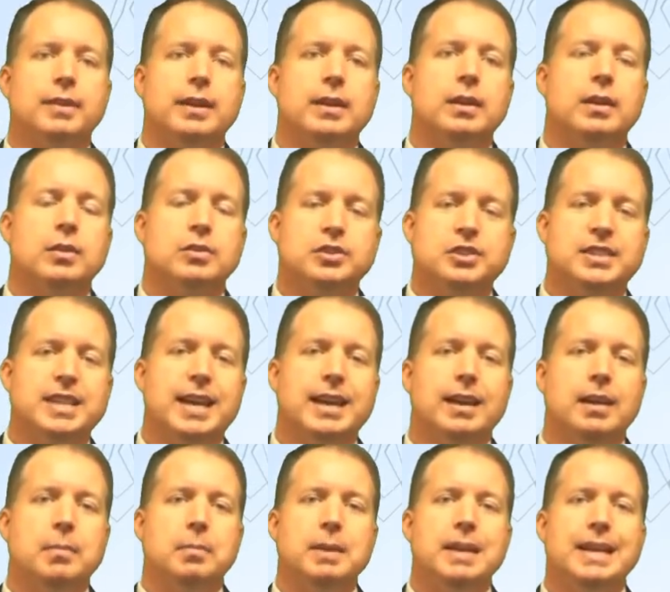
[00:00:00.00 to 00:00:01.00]
in our
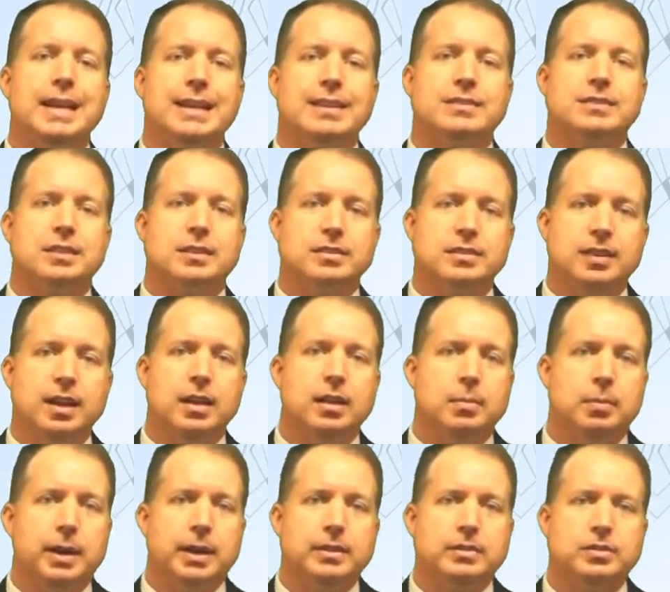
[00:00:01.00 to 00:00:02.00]
stated meetings to
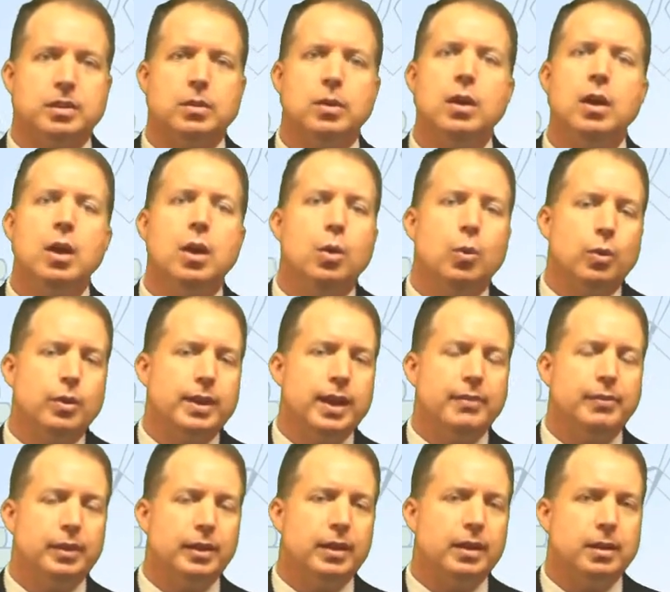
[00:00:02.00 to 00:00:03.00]
celebrate. So we're
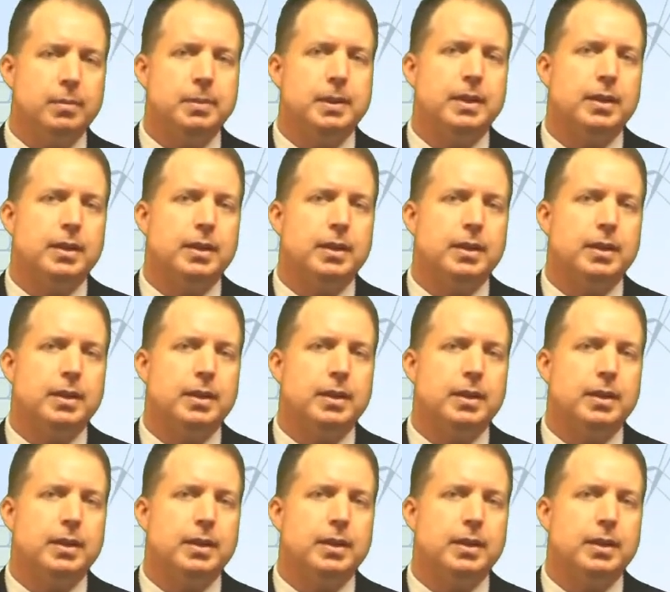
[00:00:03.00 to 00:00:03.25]
definitely going to be